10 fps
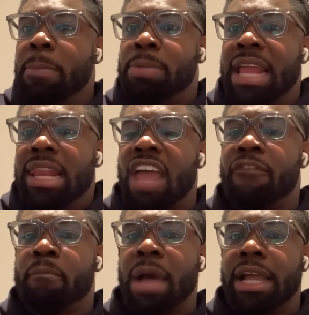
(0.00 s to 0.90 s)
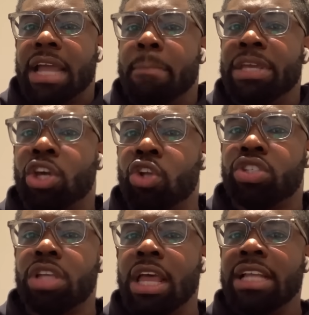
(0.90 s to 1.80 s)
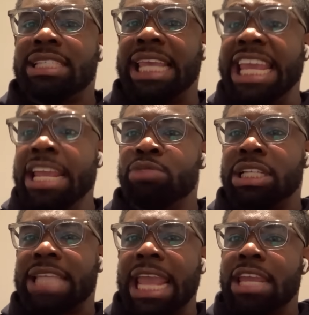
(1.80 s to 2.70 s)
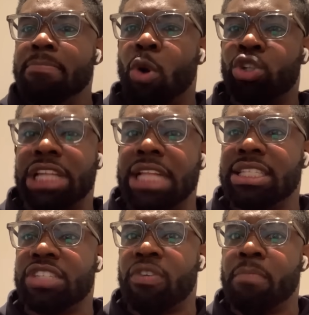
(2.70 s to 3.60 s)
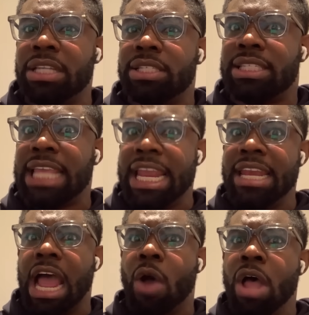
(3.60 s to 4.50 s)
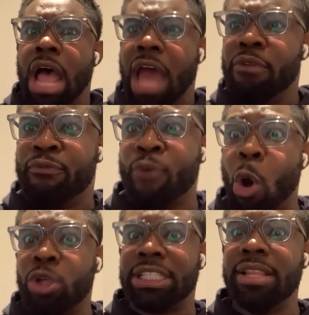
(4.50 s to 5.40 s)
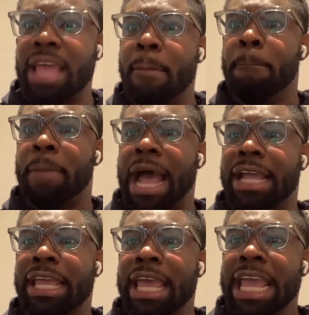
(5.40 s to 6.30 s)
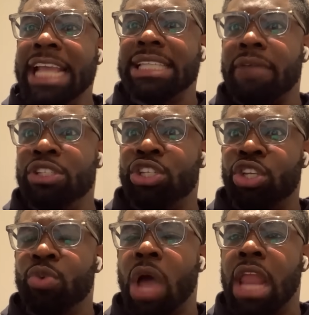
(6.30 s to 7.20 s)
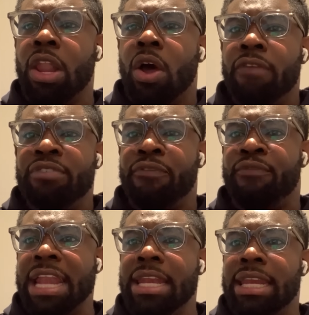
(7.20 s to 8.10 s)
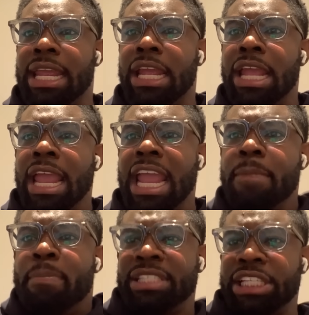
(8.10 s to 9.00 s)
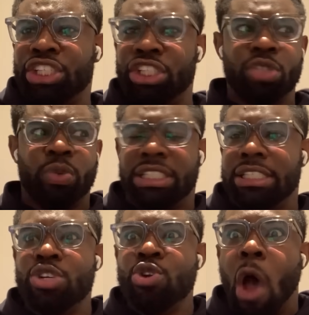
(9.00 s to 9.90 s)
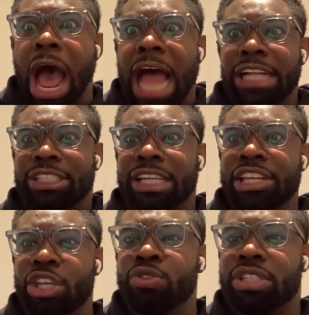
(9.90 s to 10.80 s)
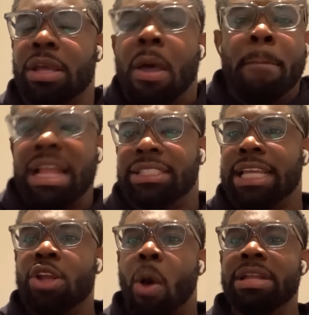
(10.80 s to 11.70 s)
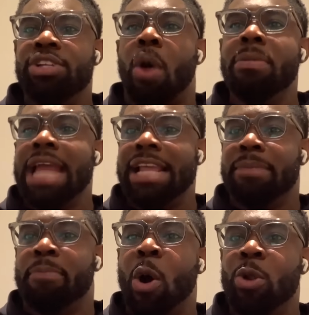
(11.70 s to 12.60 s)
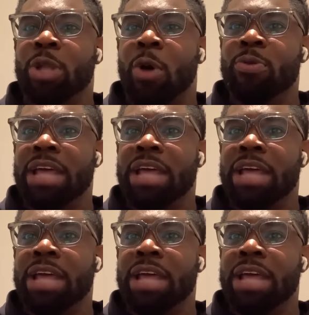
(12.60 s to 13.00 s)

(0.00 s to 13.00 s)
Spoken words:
play left-back. And because teams are taking more chances with Man City now and forcing them back, he's having to do a lot of defending in positions which he's not actually used to. Man City normally dominate the ball, don't